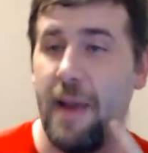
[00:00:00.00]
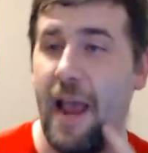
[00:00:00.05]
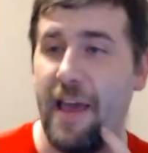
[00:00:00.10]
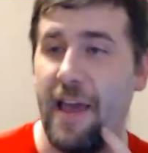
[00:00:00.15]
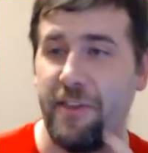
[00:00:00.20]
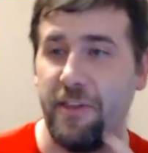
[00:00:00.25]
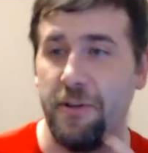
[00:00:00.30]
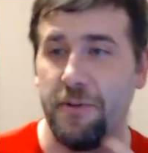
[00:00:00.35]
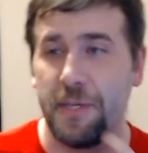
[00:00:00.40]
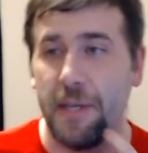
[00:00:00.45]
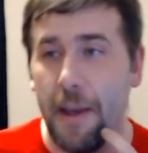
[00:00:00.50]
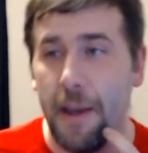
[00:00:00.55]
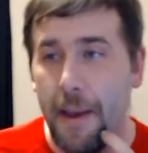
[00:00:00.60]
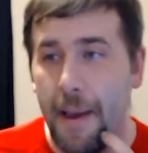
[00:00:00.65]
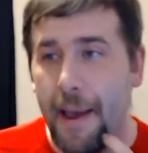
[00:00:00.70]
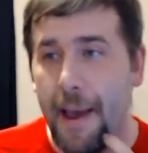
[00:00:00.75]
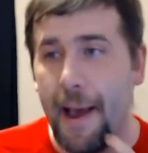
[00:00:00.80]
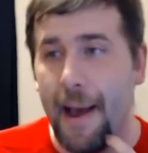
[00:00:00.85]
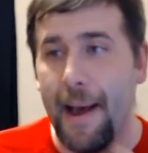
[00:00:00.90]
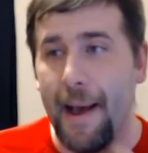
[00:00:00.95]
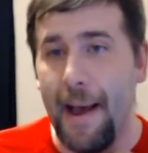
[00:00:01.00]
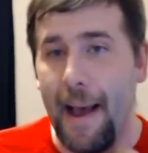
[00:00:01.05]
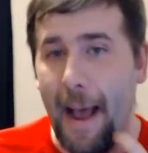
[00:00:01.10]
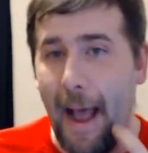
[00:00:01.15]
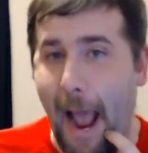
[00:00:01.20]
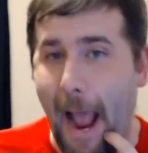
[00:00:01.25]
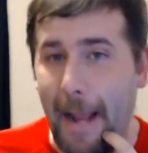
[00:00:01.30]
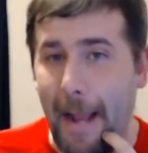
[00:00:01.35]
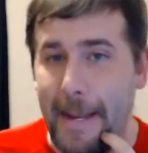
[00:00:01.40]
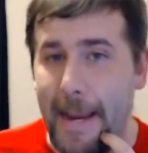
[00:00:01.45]
Matthews
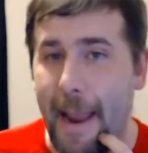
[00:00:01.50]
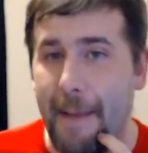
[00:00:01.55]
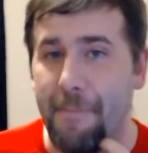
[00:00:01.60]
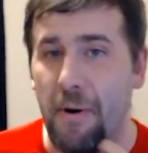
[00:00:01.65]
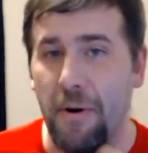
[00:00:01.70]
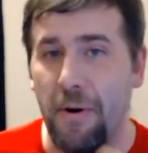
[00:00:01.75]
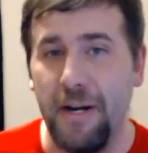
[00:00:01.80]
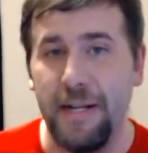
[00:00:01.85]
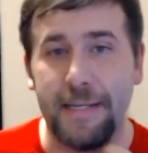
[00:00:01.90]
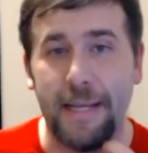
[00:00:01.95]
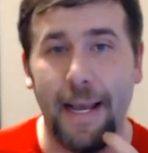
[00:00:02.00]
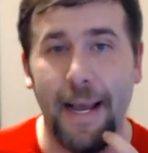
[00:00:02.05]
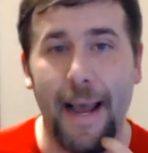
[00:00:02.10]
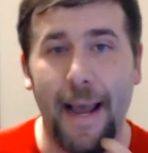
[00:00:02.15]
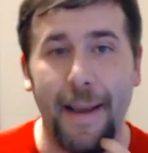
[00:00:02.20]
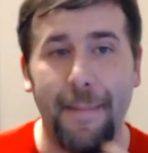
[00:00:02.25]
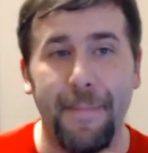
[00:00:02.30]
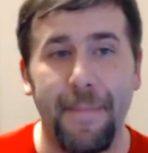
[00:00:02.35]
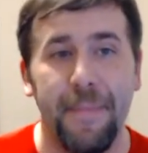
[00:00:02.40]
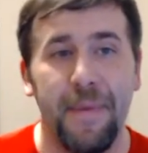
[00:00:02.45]
at that point in time.